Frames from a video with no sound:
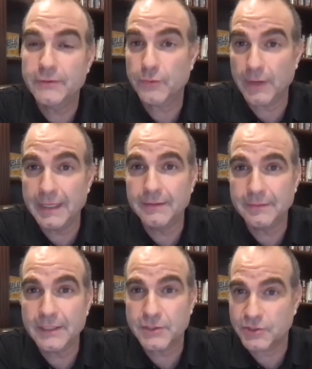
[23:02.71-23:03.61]
Great.
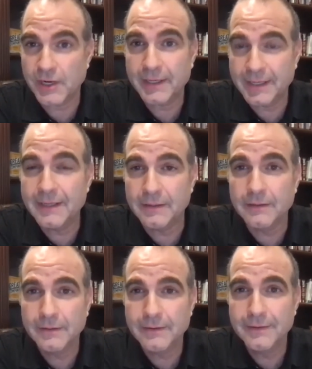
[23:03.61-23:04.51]
Let's check in.